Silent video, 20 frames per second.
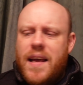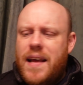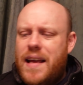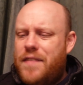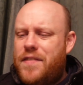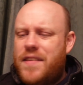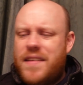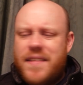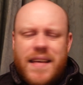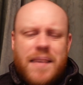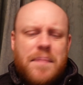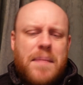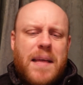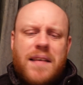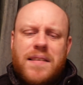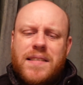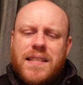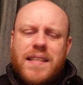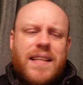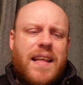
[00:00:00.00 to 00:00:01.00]
if there's
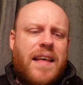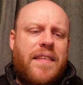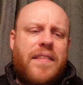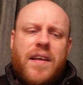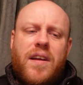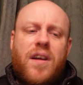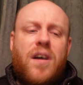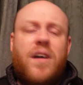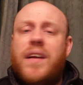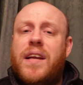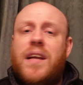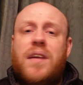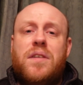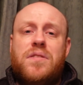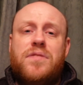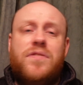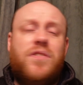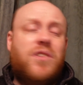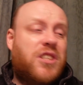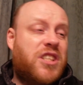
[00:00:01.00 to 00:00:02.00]
emails in there that aren't
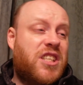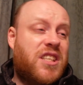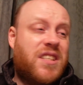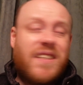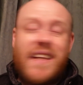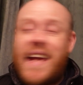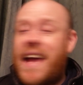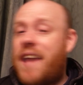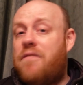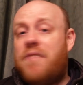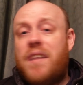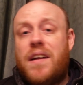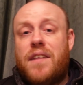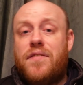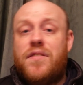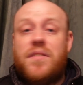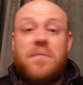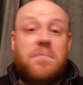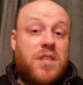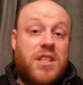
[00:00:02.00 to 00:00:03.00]
useful, just get rid
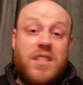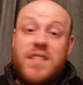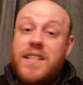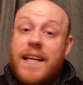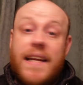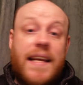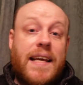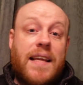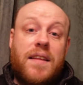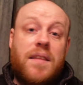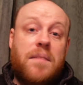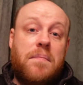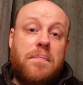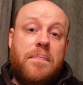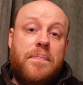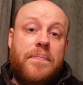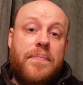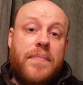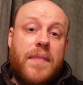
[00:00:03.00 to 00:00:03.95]
of them, just delete them.